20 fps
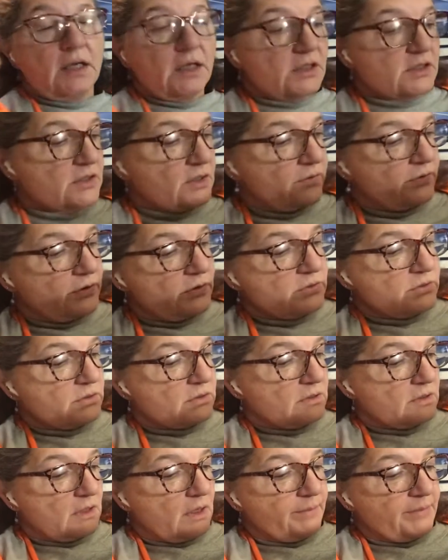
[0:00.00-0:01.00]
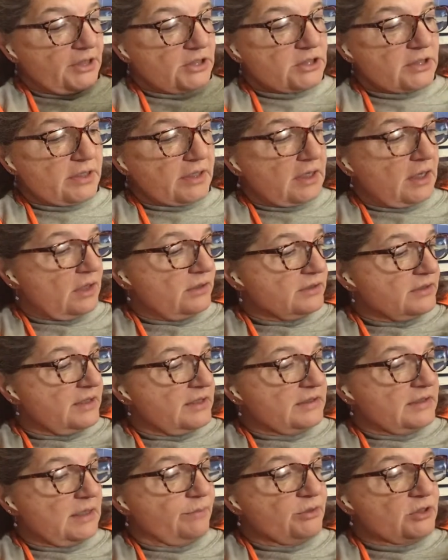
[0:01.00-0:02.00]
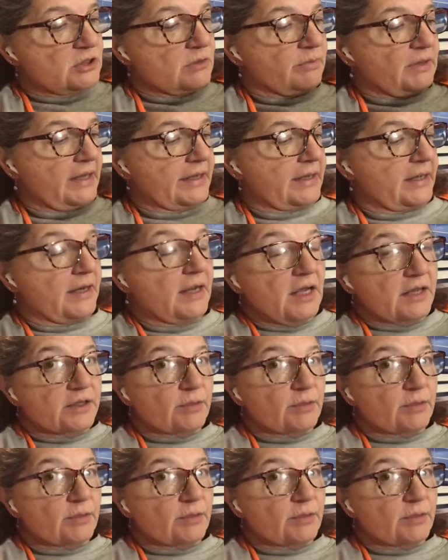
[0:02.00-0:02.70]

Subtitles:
So those are a bunch of the colors in the temperature blanket.